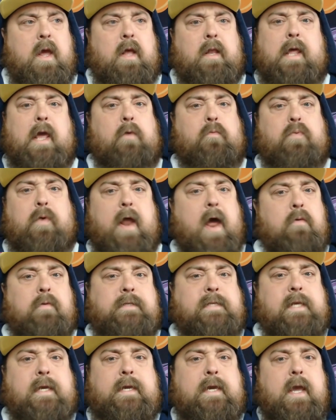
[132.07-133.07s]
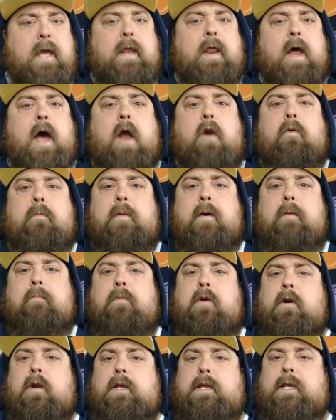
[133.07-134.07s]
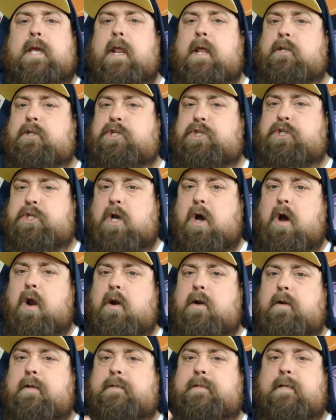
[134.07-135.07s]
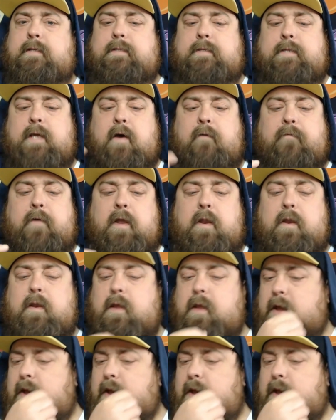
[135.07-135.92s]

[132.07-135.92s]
Like when I was a kid, I remember getting jars and stuff and,